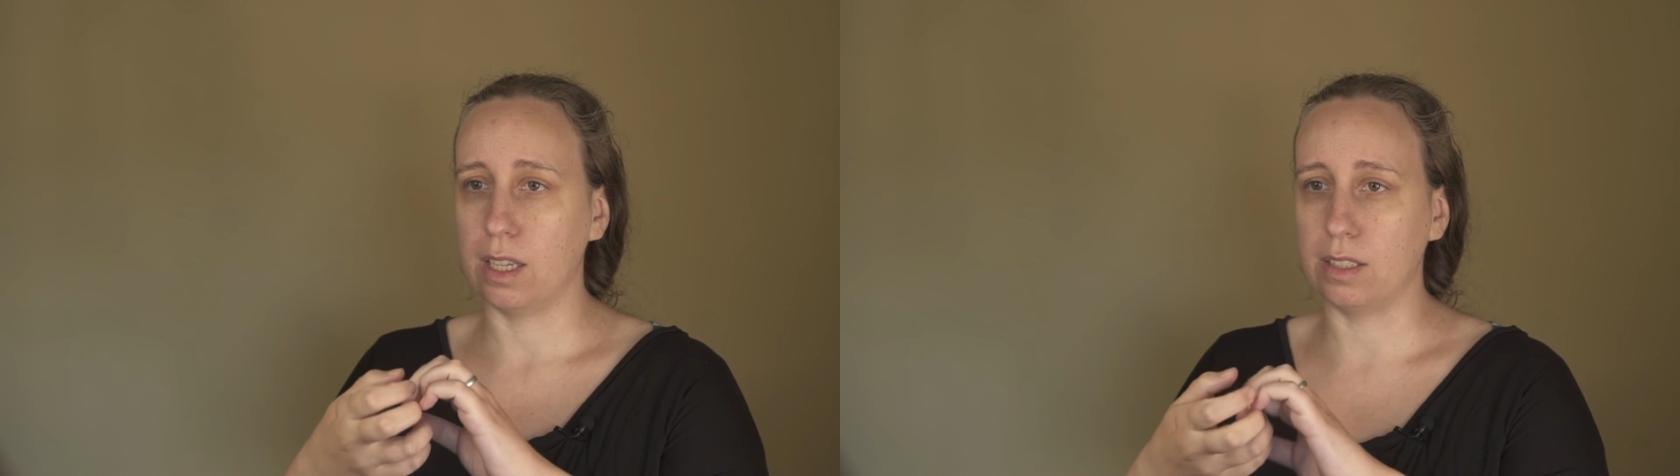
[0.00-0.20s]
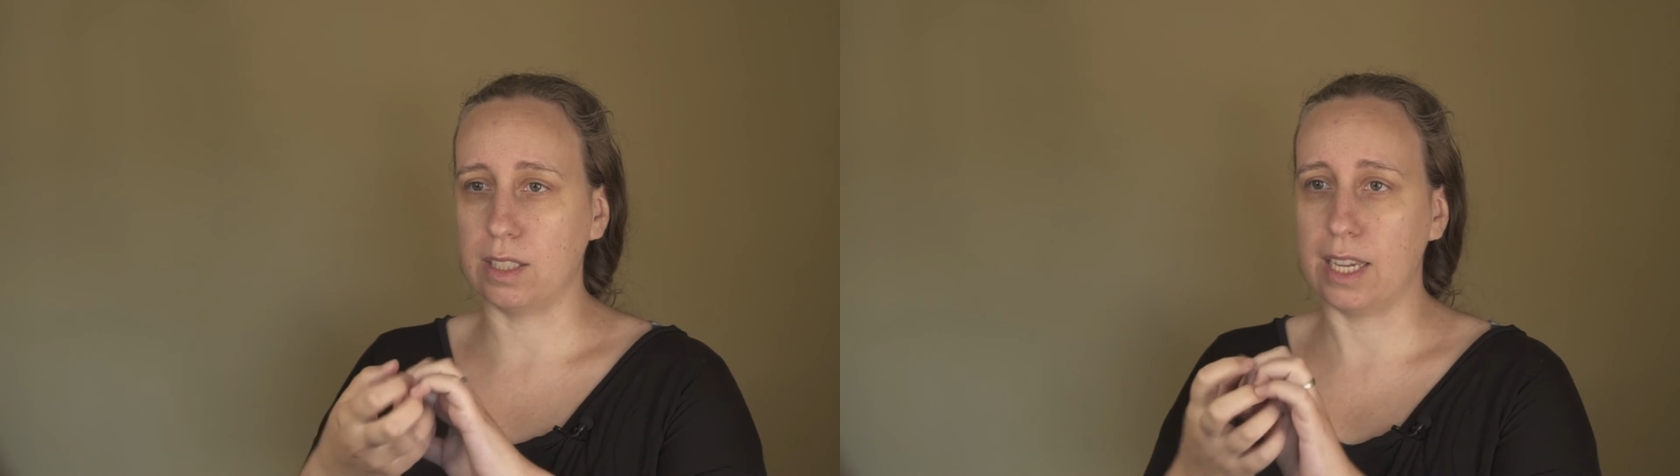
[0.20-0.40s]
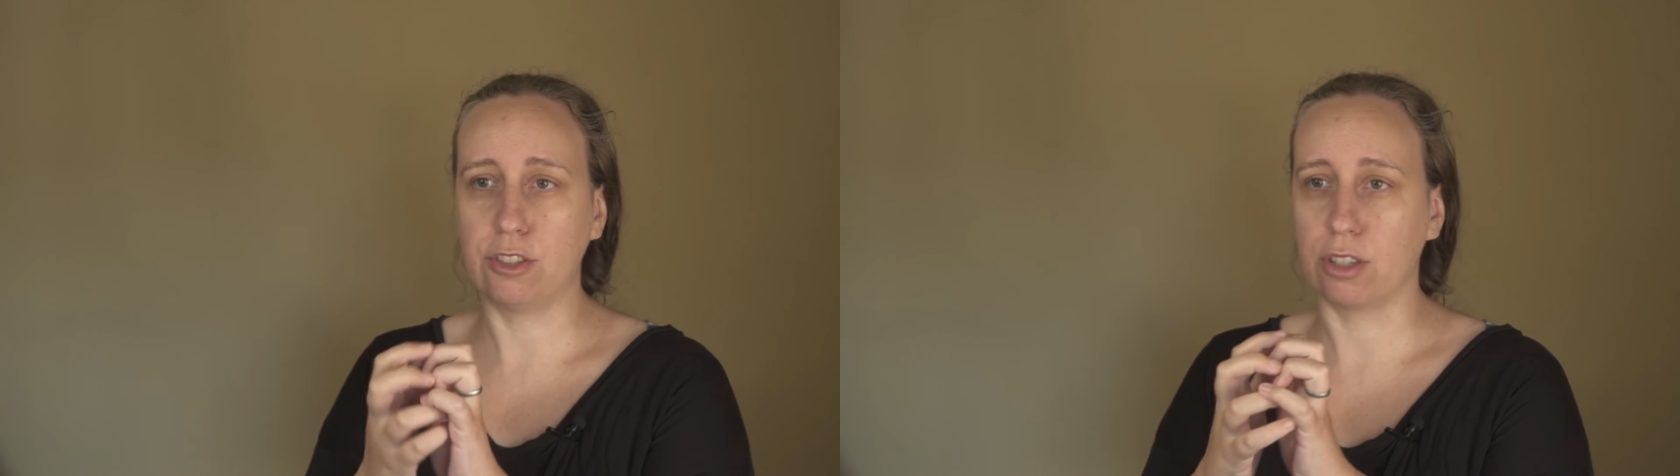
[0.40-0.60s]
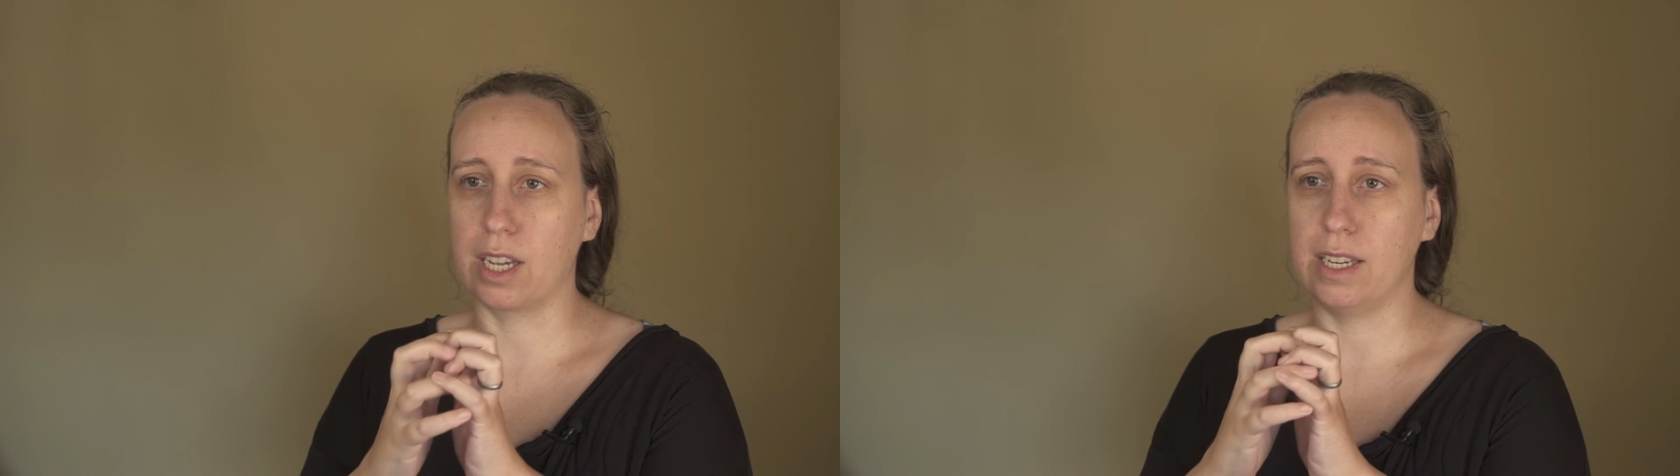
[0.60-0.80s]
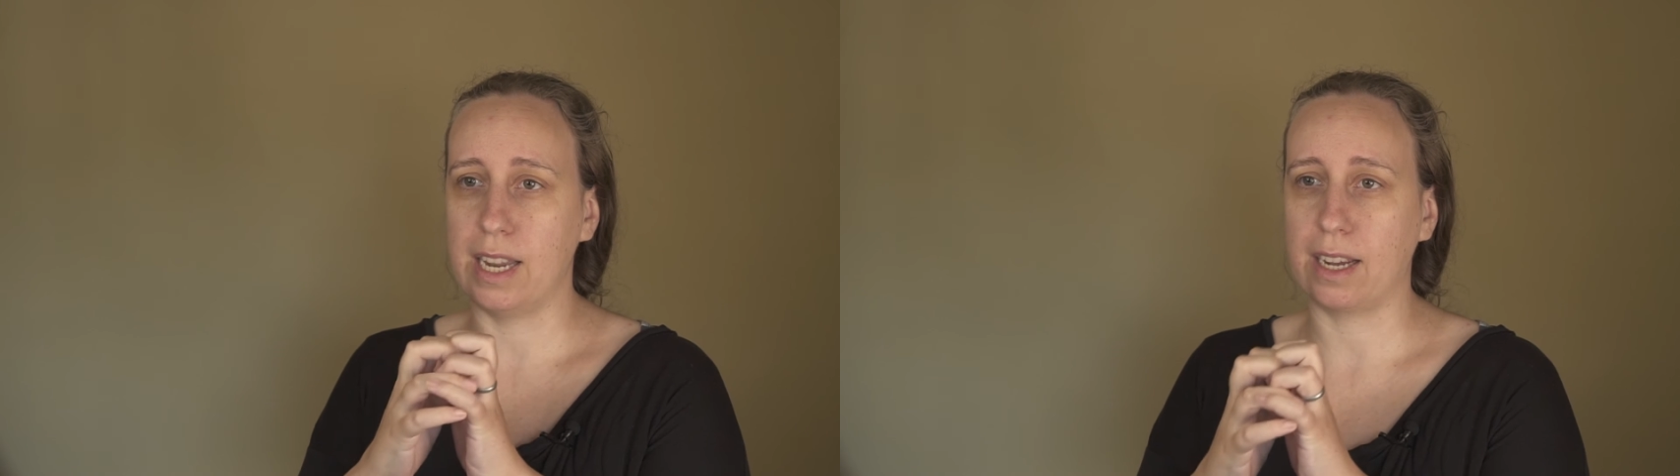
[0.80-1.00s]
is
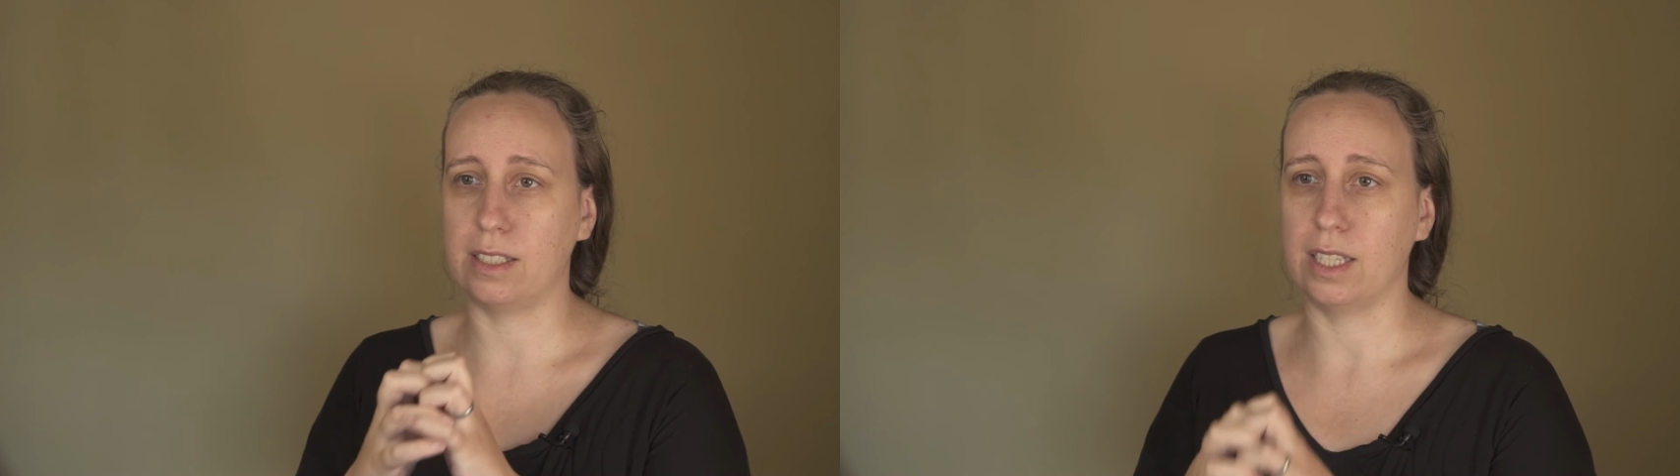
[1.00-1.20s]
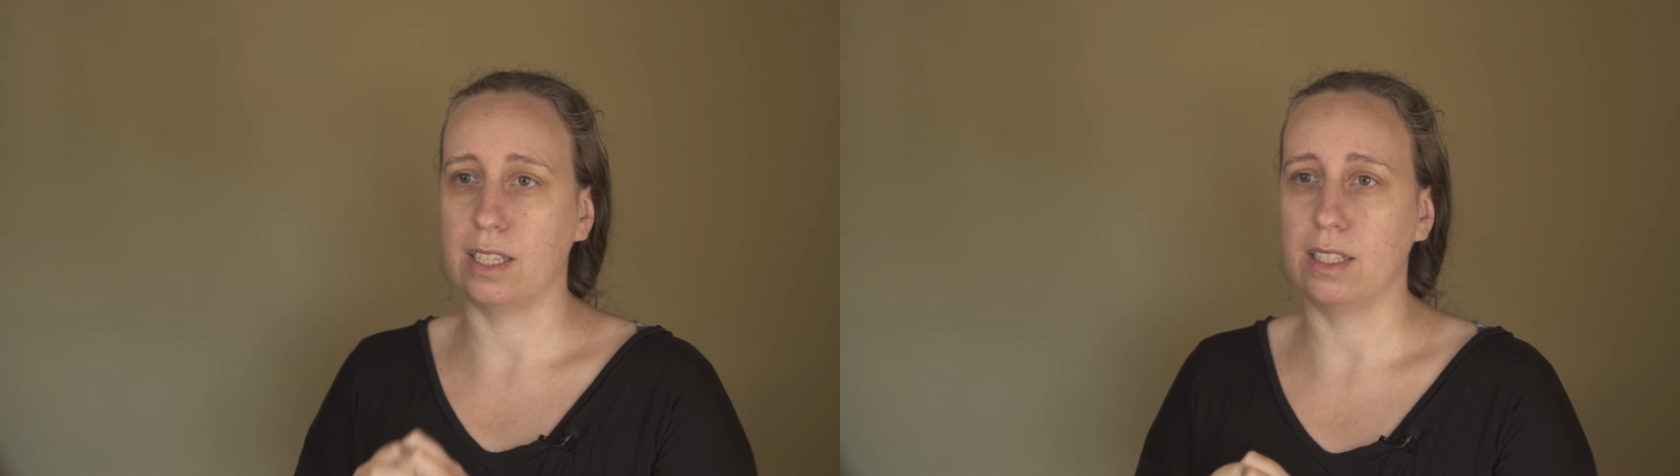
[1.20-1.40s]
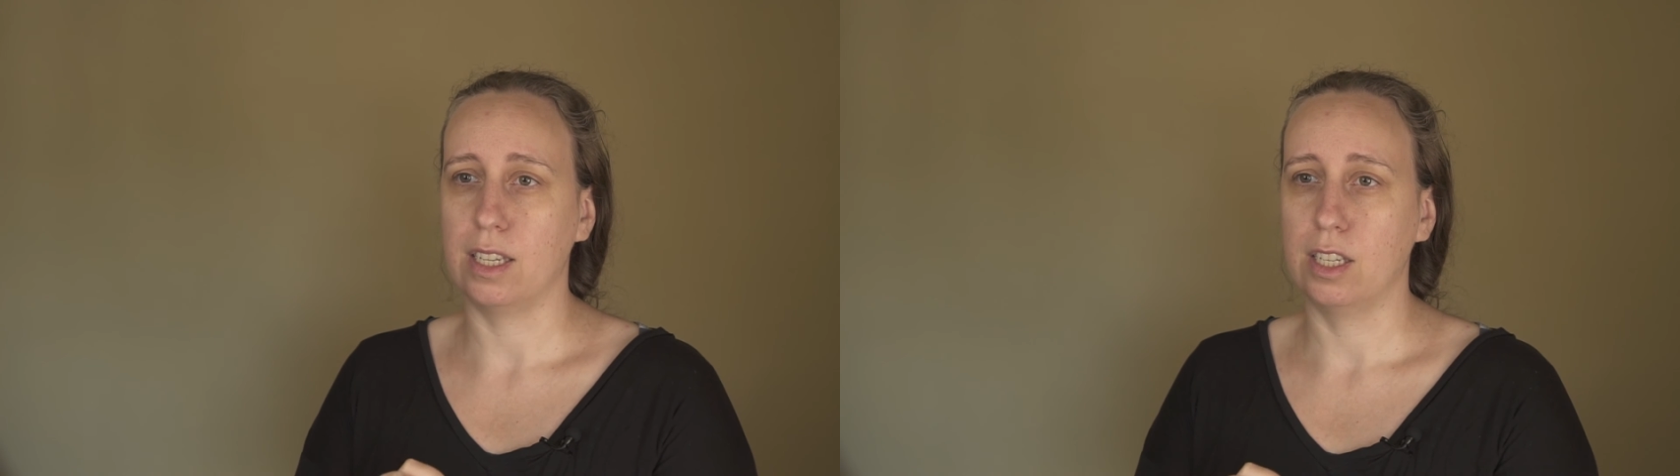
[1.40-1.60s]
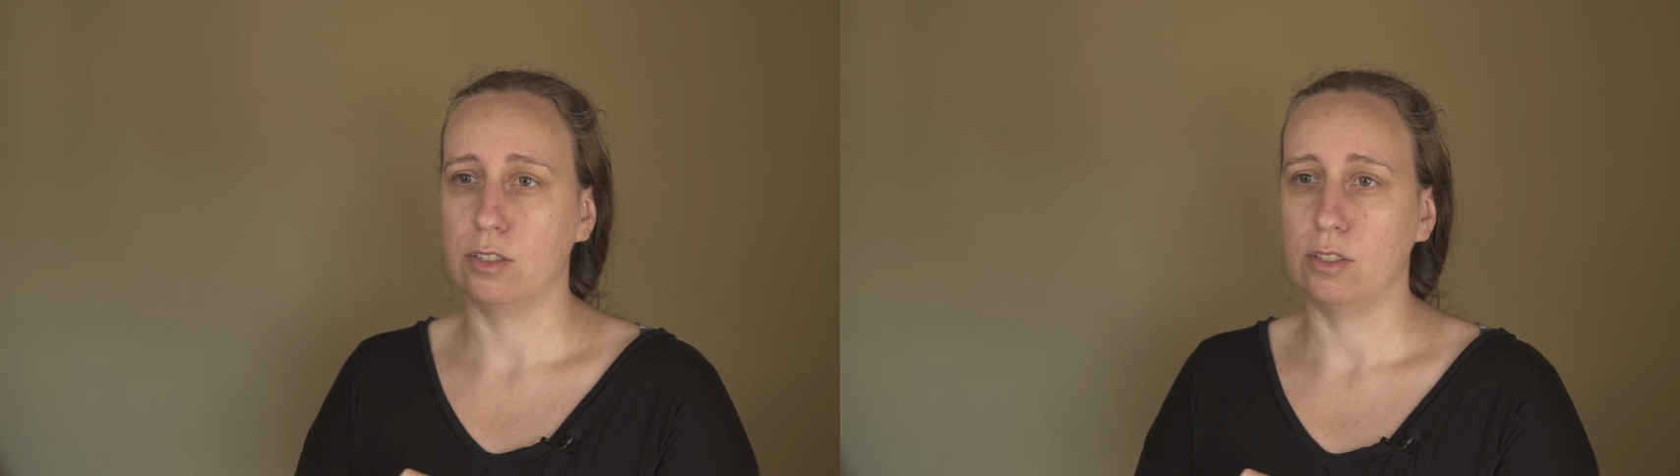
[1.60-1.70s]
interconnected.